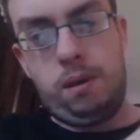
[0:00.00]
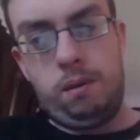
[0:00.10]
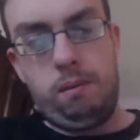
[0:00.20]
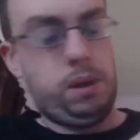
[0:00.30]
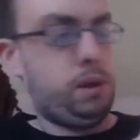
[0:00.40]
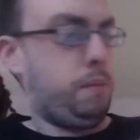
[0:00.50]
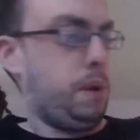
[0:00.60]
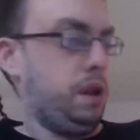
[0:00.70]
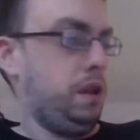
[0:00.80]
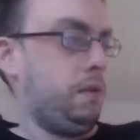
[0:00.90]
which I
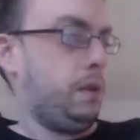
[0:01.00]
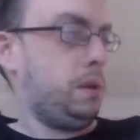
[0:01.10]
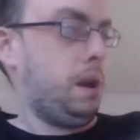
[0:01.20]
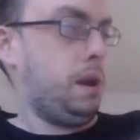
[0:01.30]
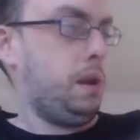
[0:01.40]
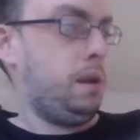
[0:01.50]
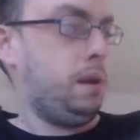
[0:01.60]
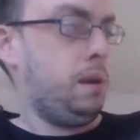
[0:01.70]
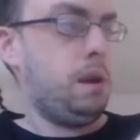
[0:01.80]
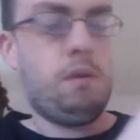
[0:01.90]
believe is a
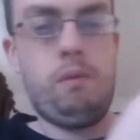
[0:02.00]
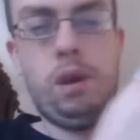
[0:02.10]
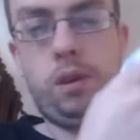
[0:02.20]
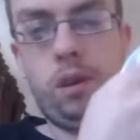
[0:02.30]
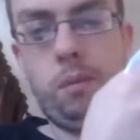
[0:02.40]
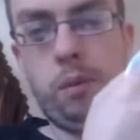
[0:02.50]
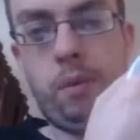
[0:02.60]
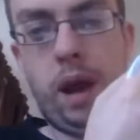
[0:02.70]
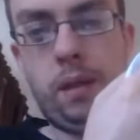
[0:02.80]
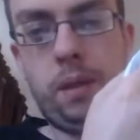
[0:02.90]
reasonable
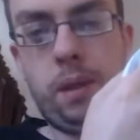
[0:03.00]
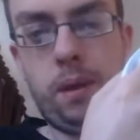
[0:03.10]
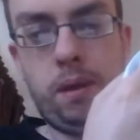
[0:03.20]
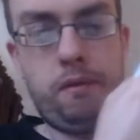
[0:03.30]
brand